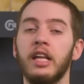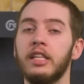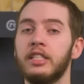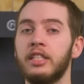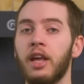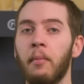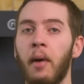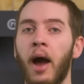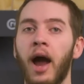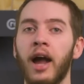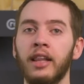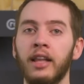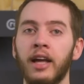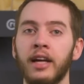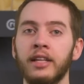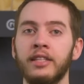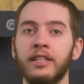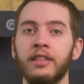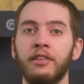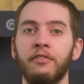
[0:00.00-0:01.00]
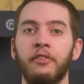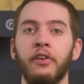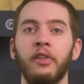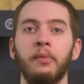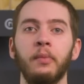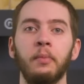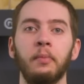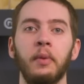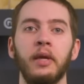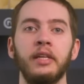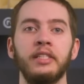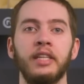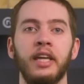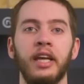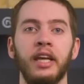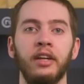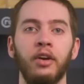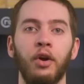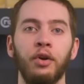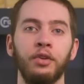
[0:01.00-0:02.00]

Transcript: Some highlights in the filament-based kit